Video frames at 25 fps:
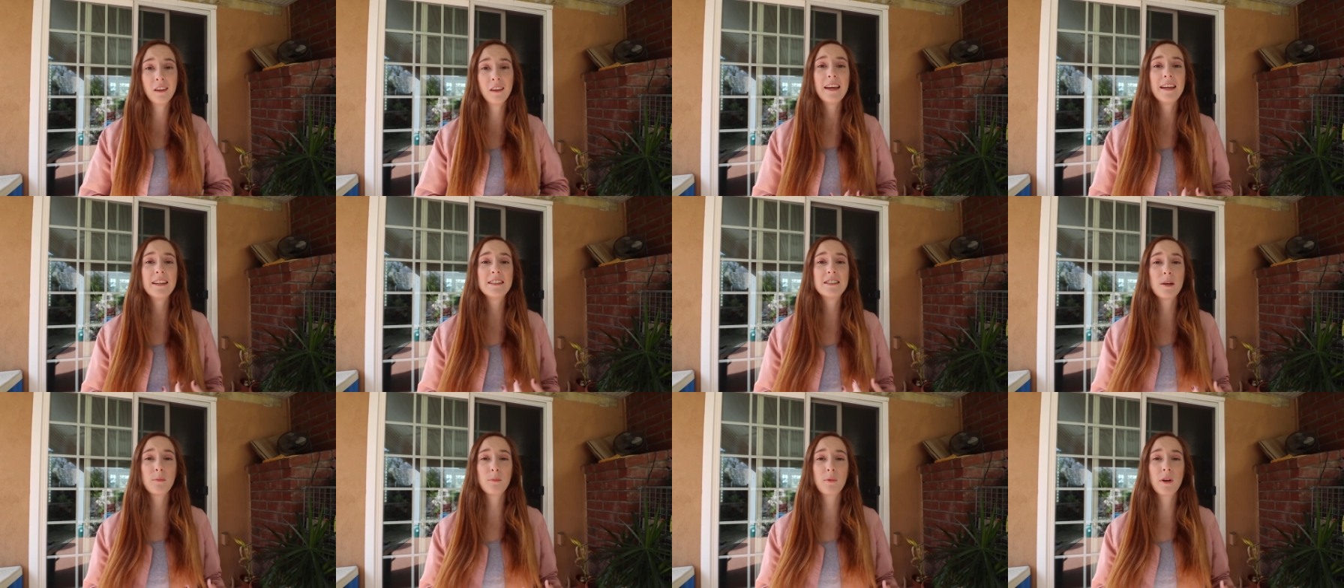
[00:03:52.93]

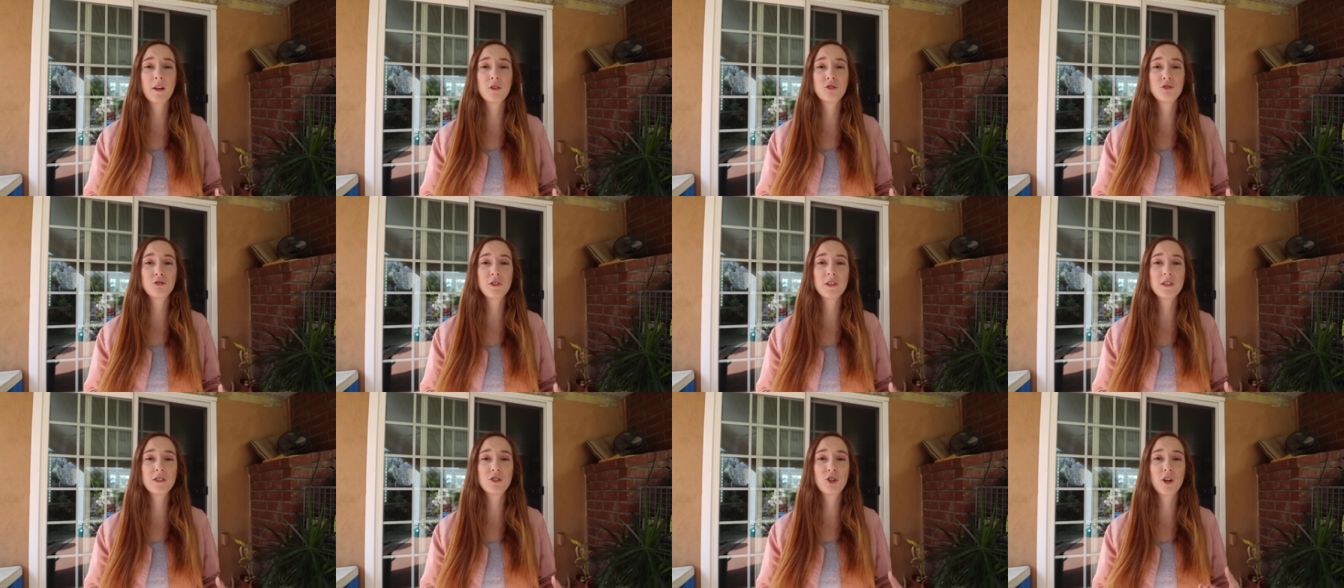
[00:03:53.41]
In some
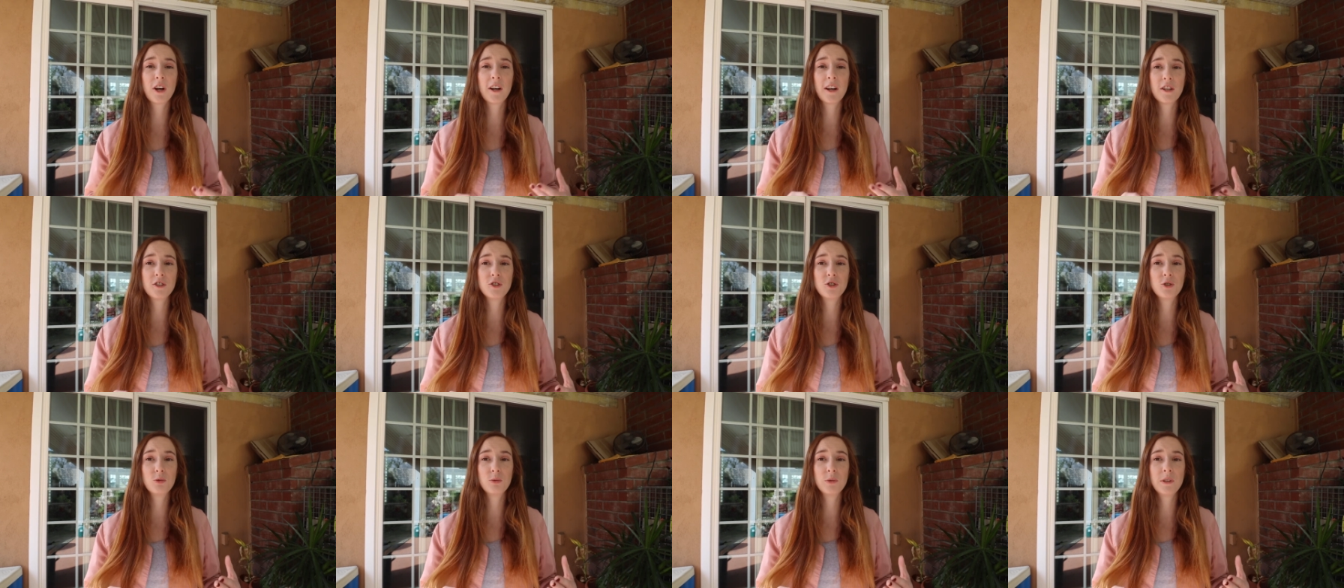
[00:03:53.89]
countries,
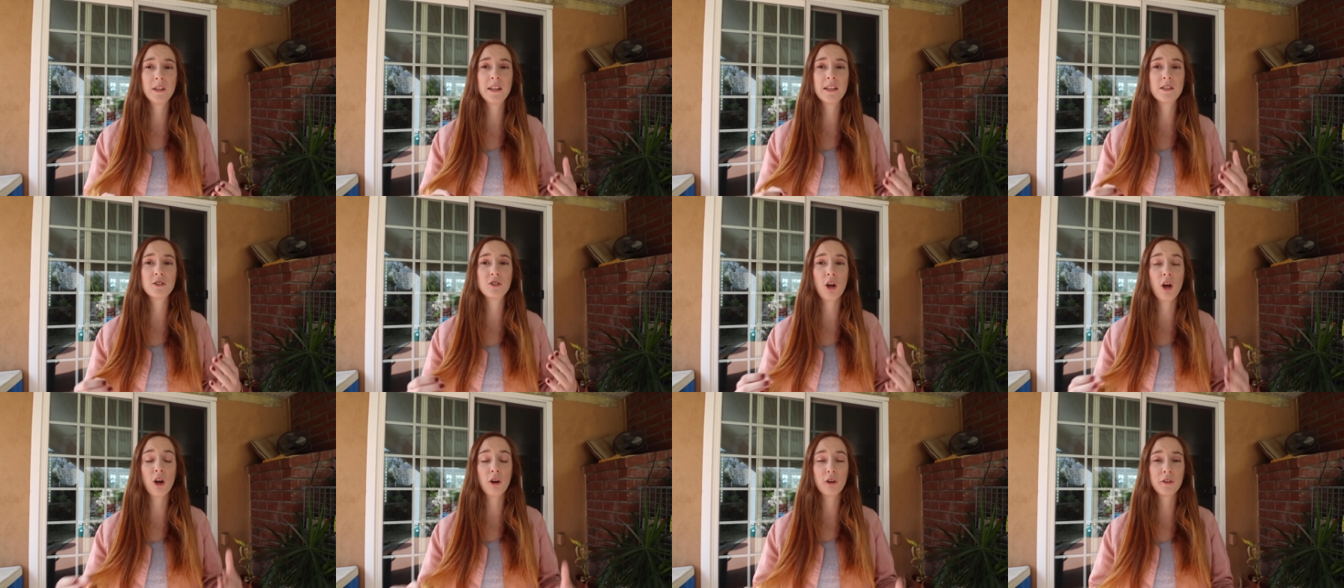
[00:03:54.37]
gratuity
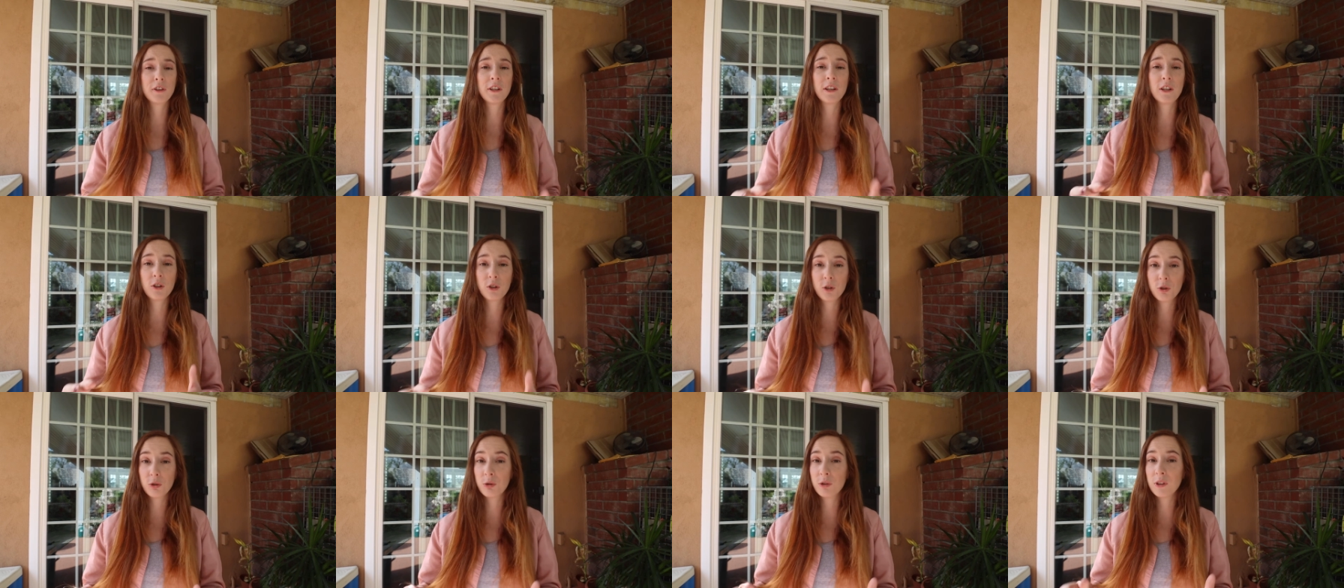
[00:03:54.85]
is already
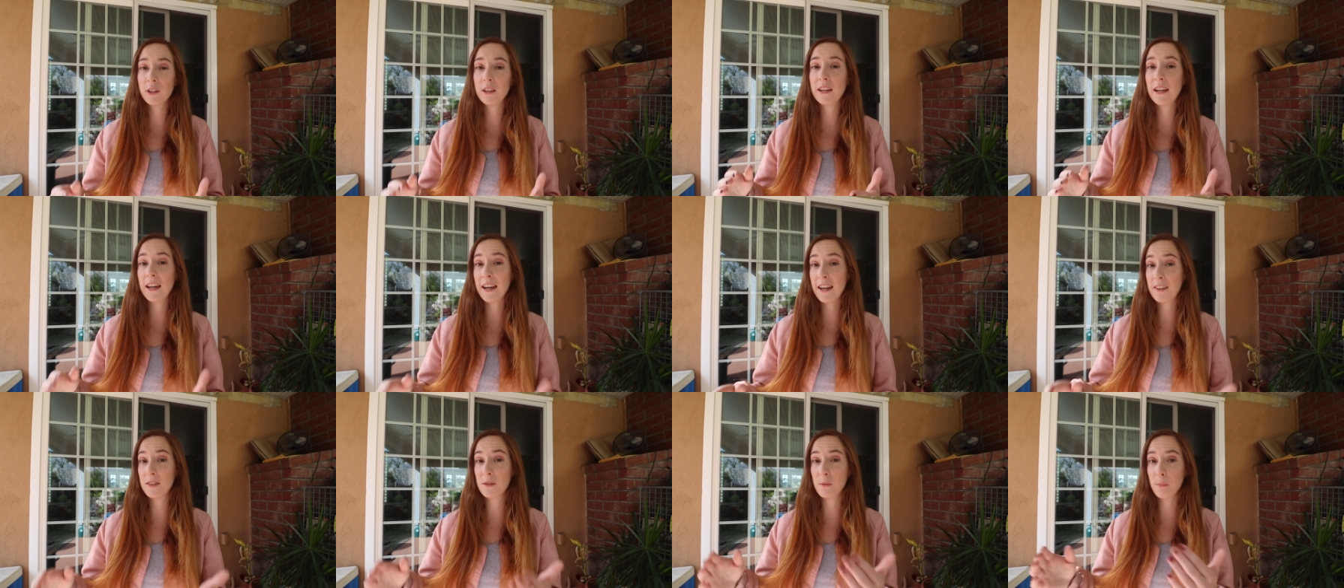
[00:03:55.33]
included
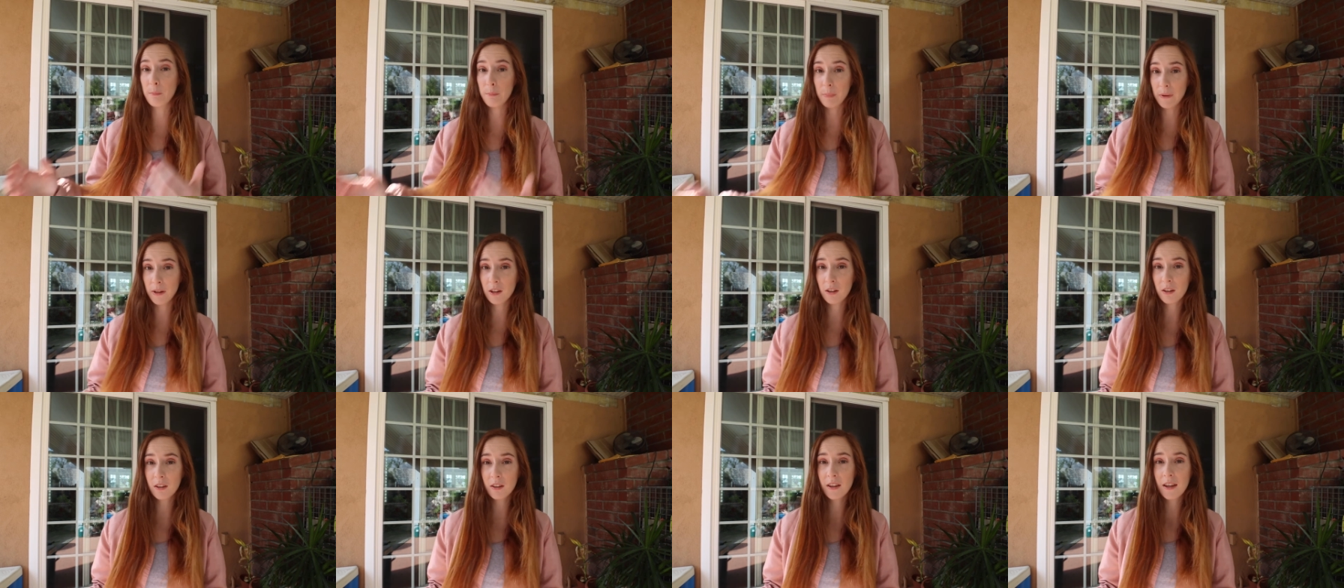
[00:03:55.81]
in the
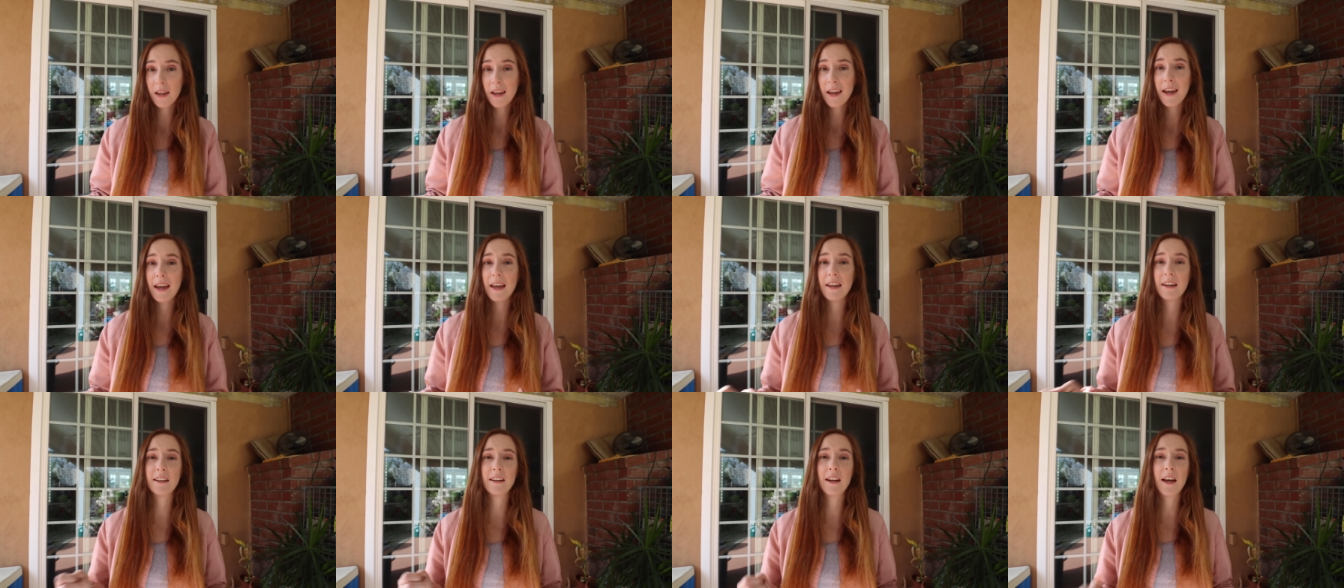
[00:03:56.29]
bill,
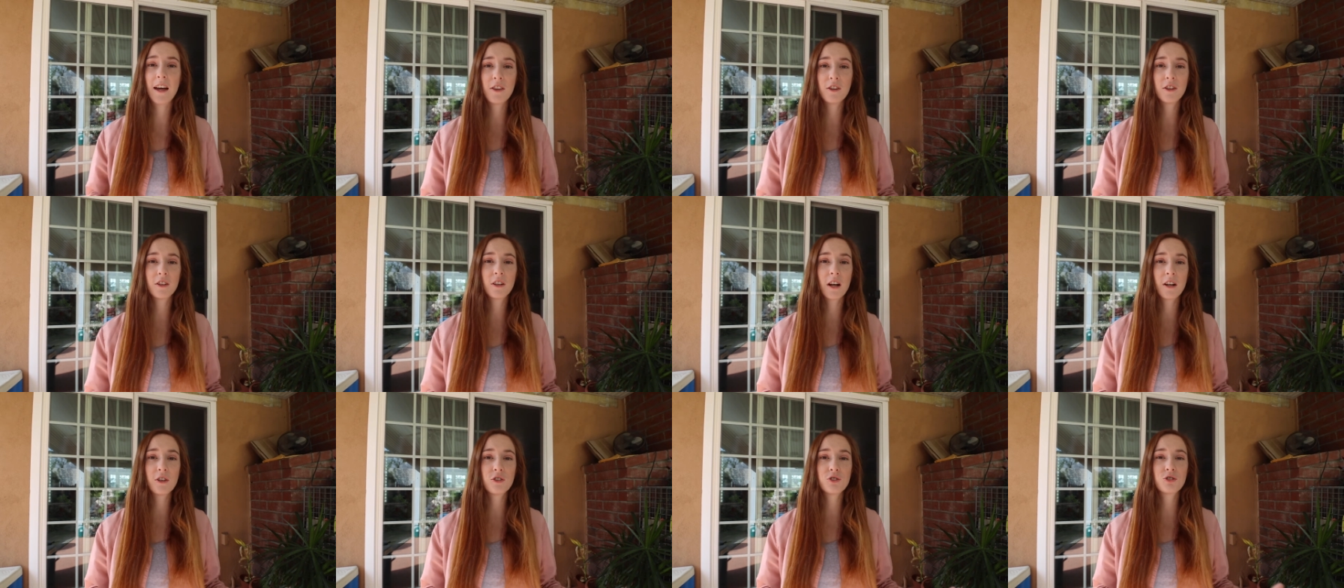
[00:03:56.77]
and in
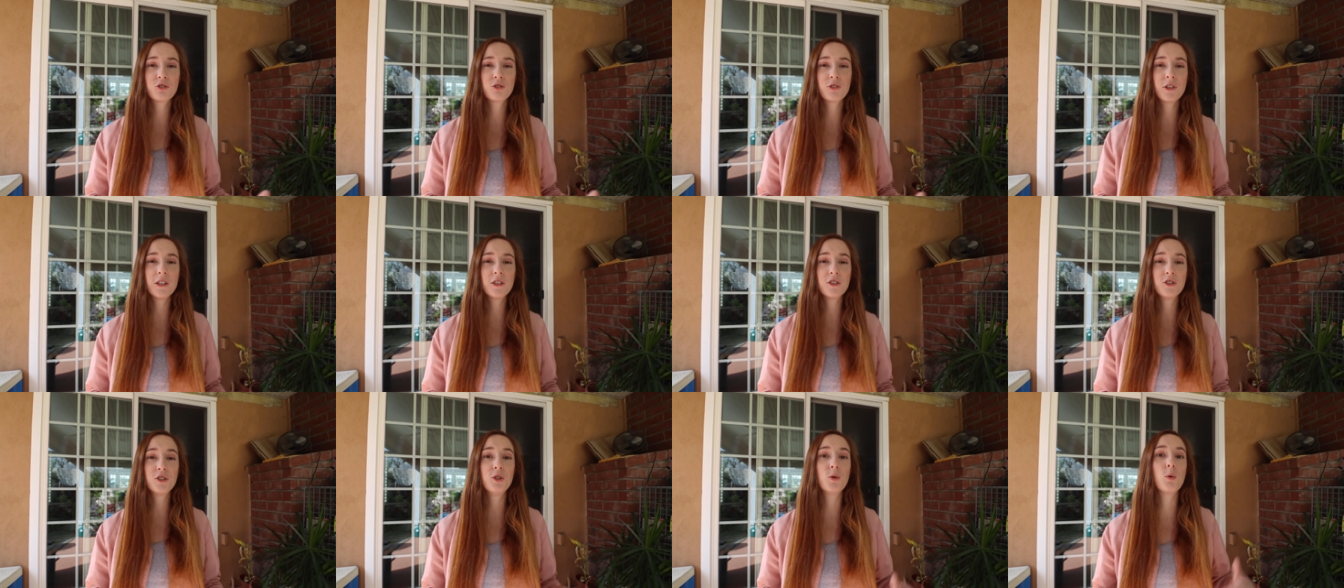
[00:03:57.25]
other
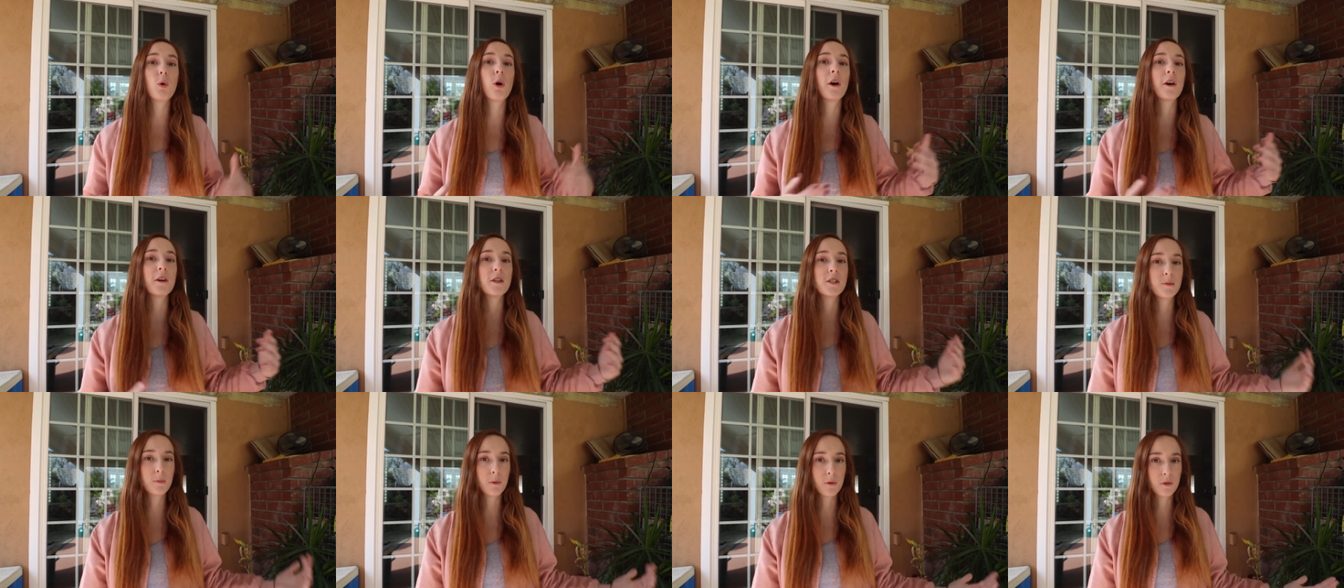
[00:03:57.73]
countries, you
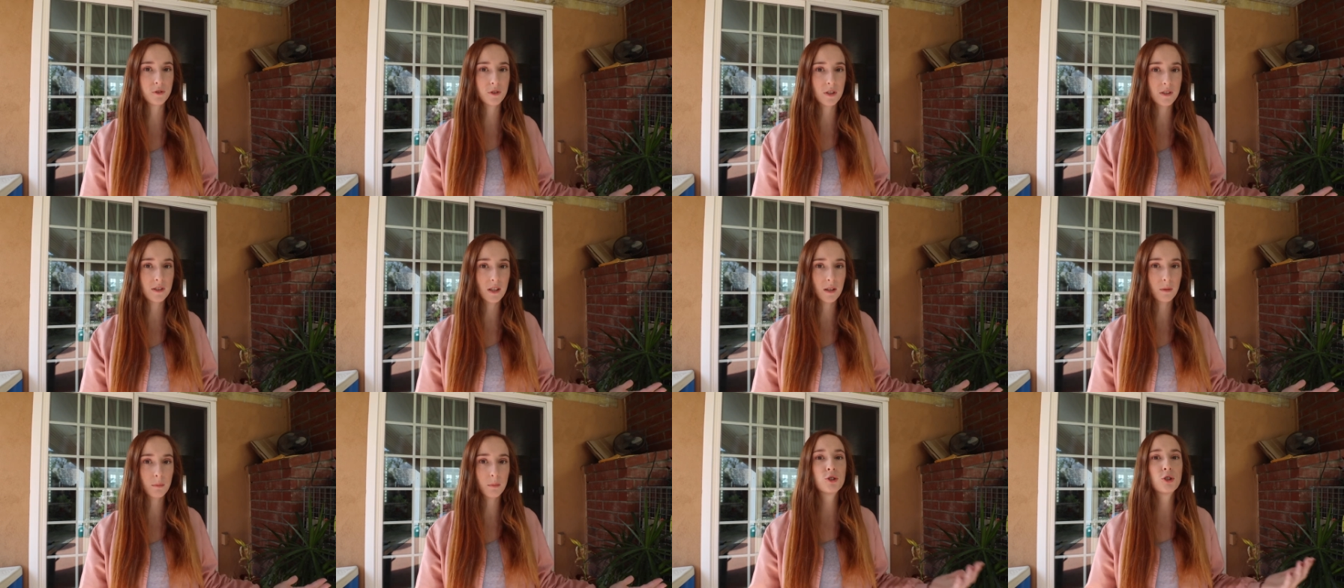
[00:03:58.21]
are supposed to tip.